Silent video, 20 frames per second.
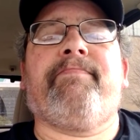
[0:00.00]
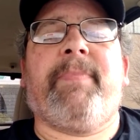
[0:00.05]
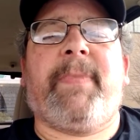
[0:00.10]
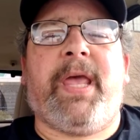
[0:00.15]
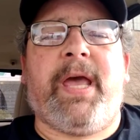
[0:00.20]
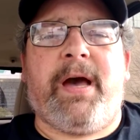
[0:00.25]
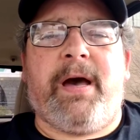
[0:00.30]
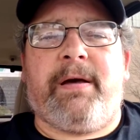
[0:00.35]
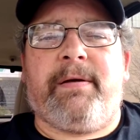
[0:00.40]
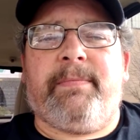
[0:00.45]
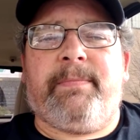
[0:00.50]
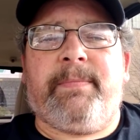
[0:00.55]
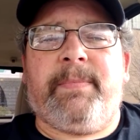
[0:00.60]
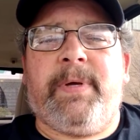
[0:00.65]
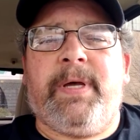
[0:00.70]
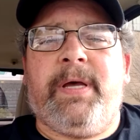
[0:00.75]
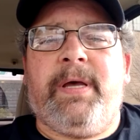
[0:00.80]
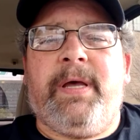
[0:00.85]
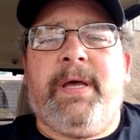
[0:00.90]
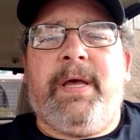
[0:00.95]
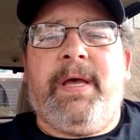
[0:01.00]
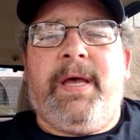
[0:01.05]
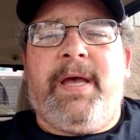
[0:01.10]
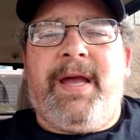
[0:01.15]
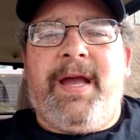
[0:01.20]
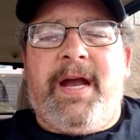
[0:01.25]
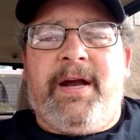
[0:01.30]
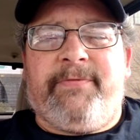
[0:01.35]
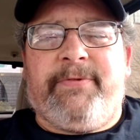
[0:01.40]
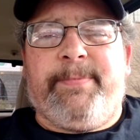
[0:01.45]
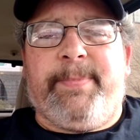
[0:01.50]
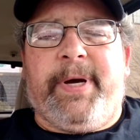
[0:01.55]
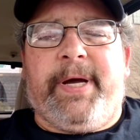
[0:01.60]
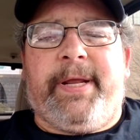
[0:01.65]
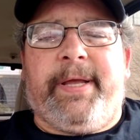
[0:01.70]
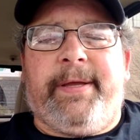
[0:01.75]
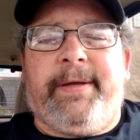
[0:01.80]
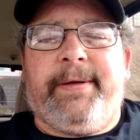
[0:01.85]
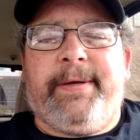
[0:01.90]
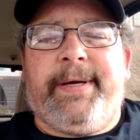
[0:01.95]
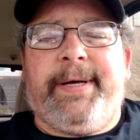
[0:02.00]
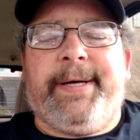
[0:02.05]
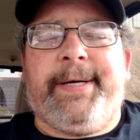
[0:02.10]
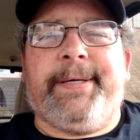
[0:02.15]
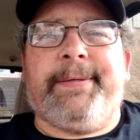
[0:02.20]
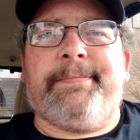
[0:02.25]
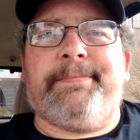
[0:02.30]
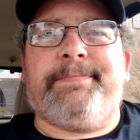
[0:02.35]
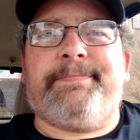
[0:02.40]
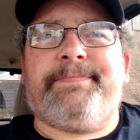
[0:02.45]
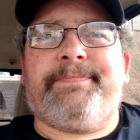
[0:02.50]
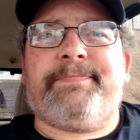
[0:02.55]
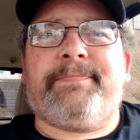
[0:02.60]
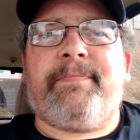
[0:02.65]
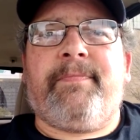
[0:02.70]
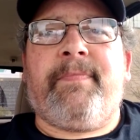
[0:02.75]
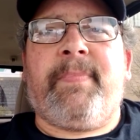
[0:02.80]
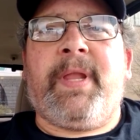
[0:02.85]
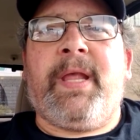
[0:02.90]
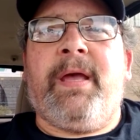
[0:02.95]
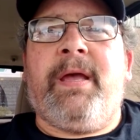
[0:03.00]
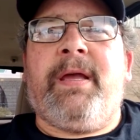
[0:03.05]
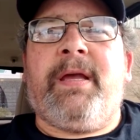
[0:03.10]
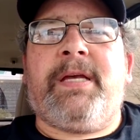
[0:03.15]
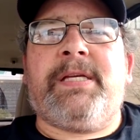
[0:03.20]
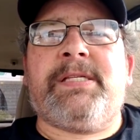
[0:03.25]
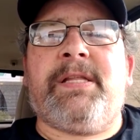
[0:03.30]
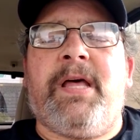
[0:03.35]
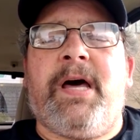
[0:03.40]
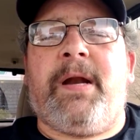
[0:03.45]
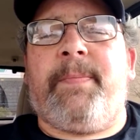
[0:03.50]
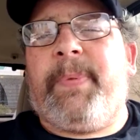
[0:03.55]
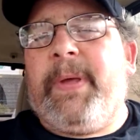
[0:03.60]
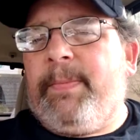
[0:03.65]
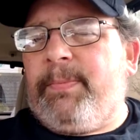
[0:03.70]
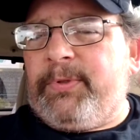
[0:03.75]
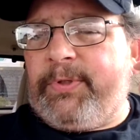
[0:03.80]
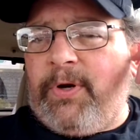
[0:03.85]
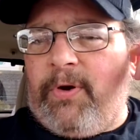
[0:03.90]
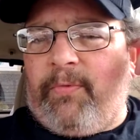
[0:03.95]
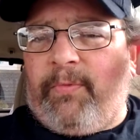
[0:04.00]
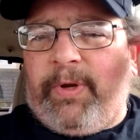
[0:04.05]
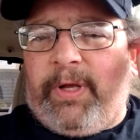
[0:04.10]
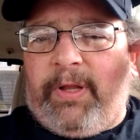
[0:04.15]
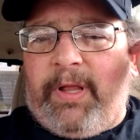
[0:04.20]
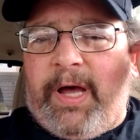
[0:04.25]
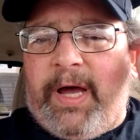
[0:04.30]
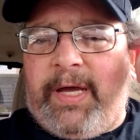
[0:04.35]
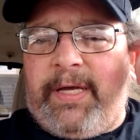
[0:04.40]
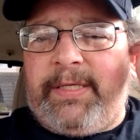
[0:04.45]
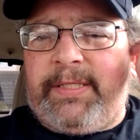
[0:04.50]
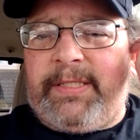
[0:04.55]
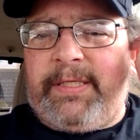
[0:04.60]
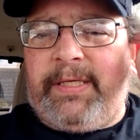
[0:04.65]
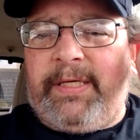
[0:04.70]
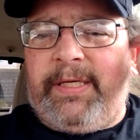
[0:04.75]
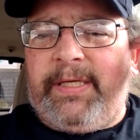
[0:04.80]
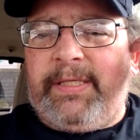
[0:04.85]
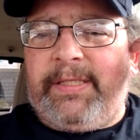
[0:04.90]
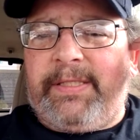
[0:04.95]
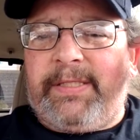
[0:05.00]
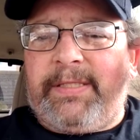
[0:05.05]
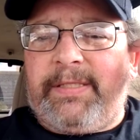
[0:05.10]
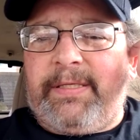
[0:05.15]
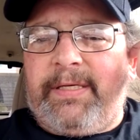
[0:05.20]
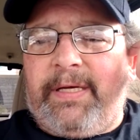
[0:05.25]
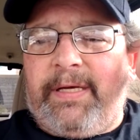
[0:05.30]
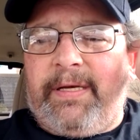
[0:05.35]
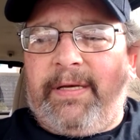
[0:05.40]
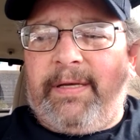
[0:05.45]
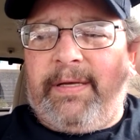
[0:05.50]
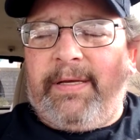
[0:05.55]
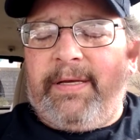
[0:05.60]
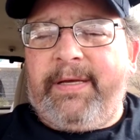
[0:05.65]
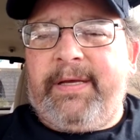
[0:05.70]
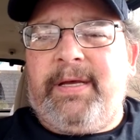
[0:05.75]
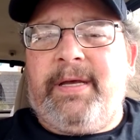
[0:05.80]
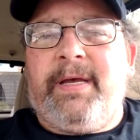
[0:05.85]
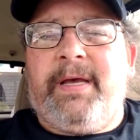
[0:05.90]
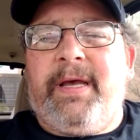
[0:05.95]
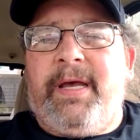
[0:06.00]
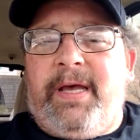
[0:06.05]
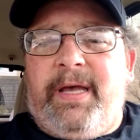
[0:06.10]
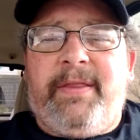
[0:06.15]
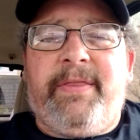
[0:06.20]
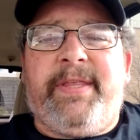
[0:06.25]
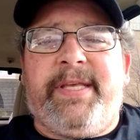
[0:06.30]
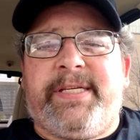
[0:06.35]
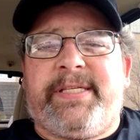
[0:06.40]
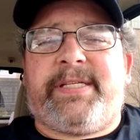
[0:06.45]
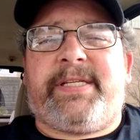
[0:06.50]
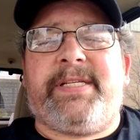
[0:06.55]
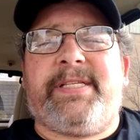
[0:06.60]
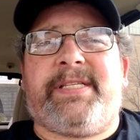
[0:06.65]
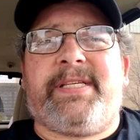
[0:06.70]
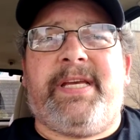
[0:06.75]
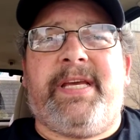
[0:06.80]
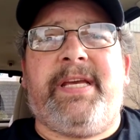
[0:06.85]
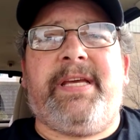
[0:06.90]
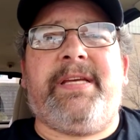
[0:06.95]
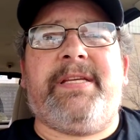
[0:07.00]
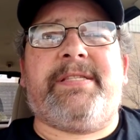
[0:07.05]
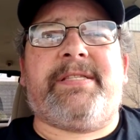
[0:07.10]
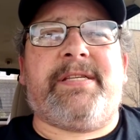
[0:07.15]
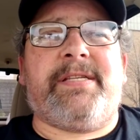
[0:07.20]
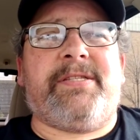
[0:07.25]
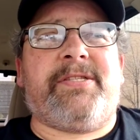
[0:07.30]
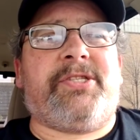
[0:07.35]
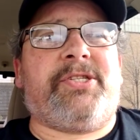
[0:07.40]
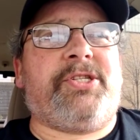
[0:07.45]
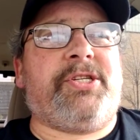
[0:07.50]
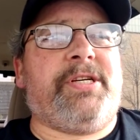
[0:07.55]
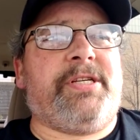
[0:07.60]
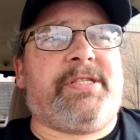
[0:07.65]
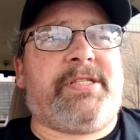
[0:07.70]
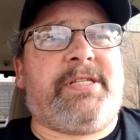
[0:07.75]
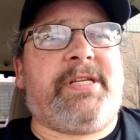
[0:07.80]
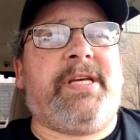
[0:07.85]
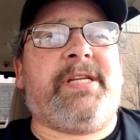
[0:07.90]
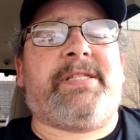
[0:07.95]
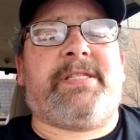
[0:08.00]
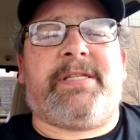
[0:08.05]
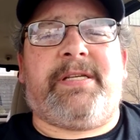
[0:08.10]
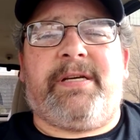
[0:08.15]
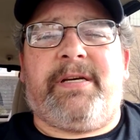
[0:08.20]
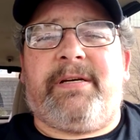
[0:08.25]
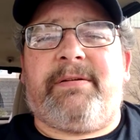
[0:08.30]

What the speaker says: Yeah, everybody. Because a lot of people don't realize is this disease is just it's